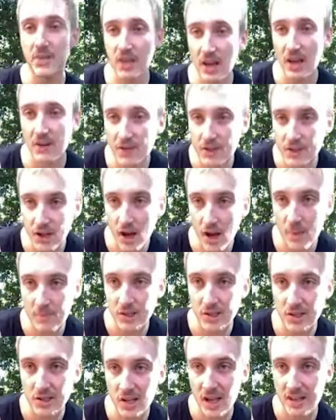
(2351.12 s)
is every time
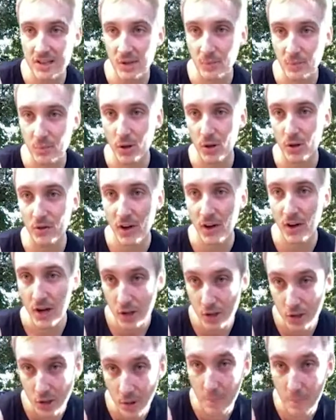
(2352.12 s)
you start to move,
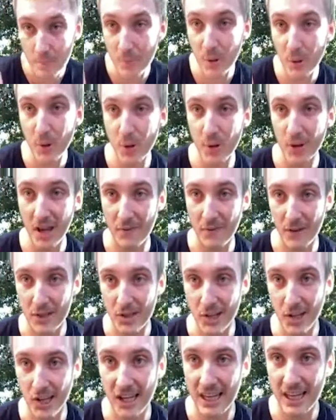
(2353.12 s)
you're sort of building on that
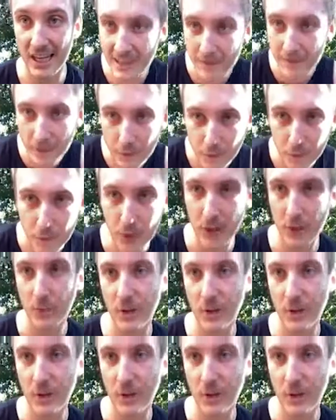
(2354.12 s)
fatigue. You never fully